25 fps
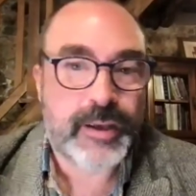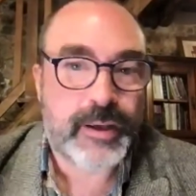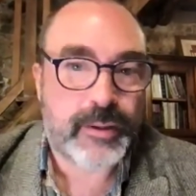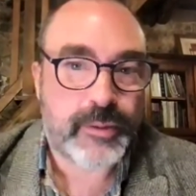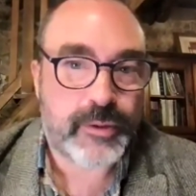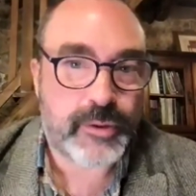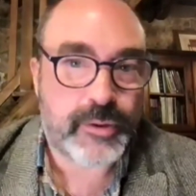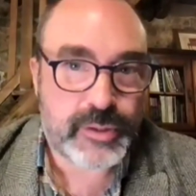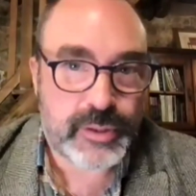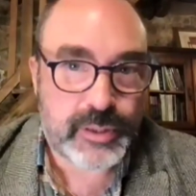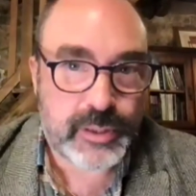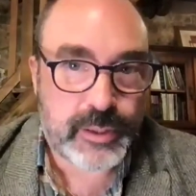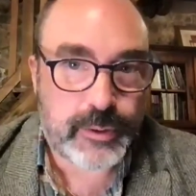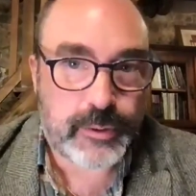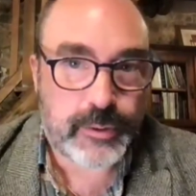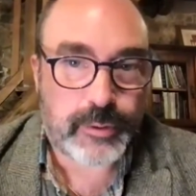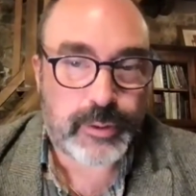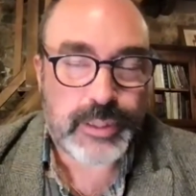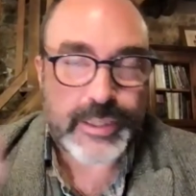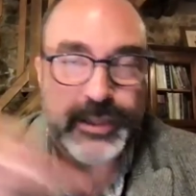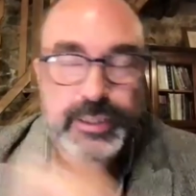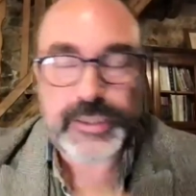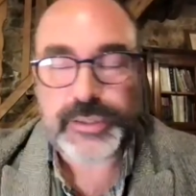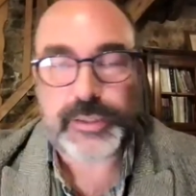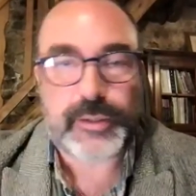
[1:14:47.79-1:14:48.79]
There's
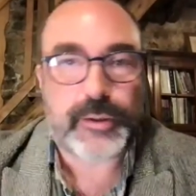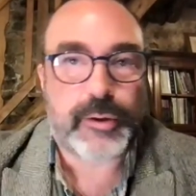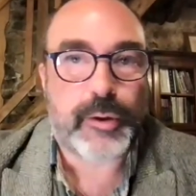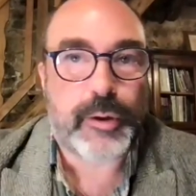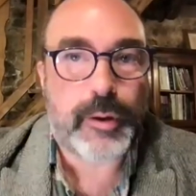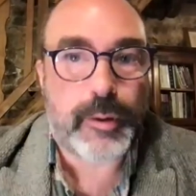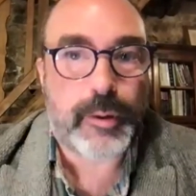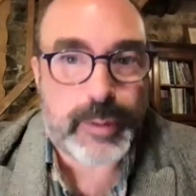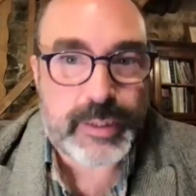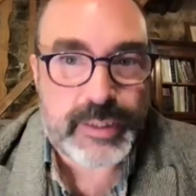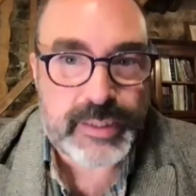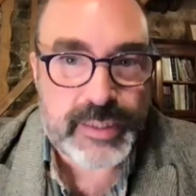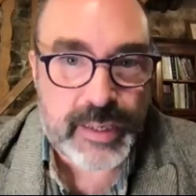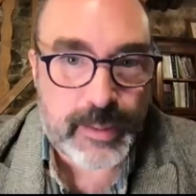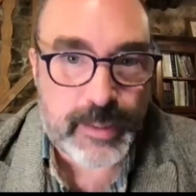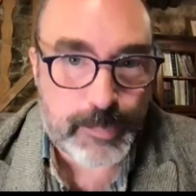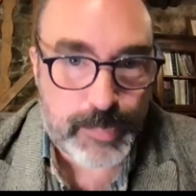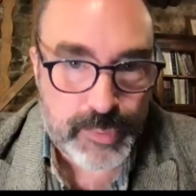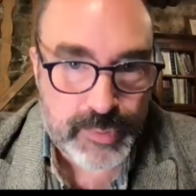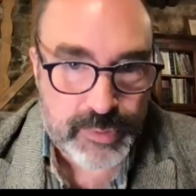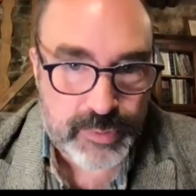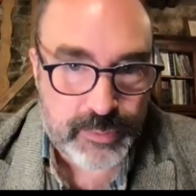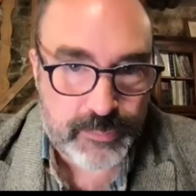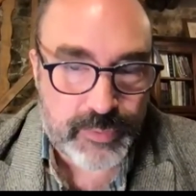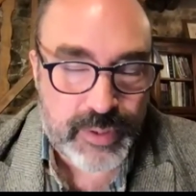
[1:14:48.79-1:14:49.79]
literally zero
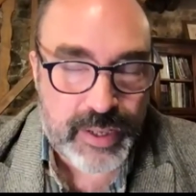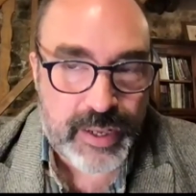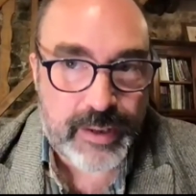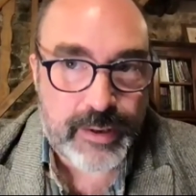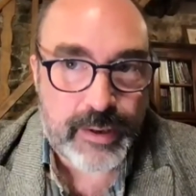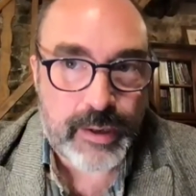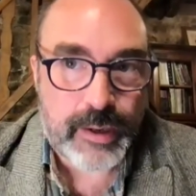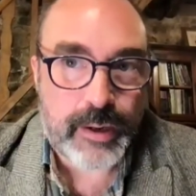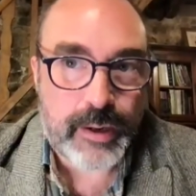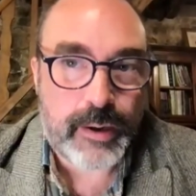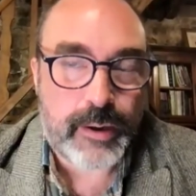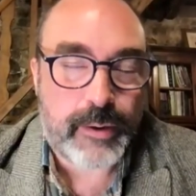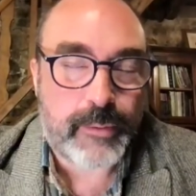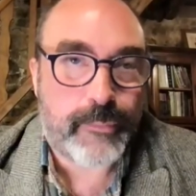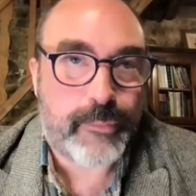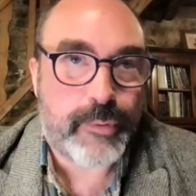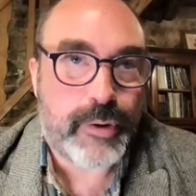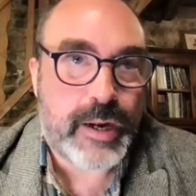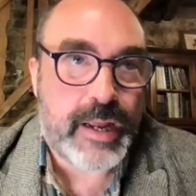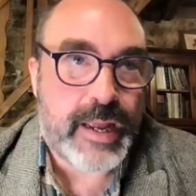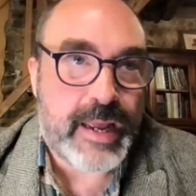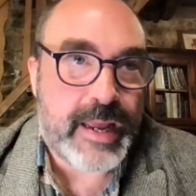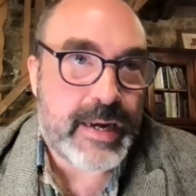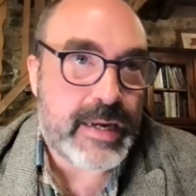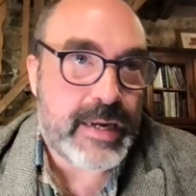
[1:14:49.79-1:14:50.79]
examples of that
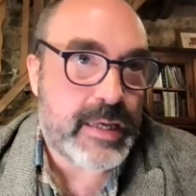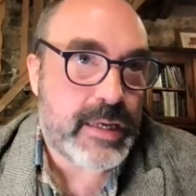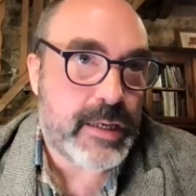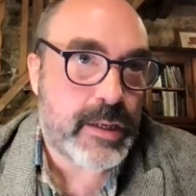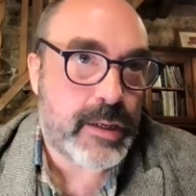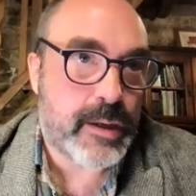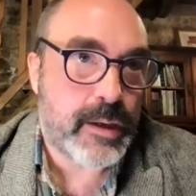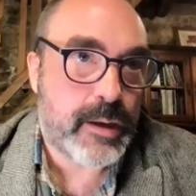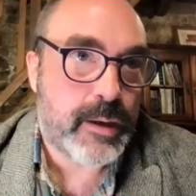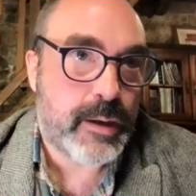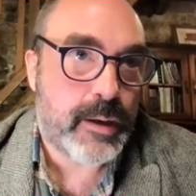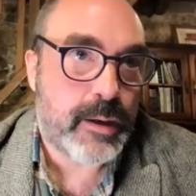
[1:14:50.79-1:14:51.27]
for any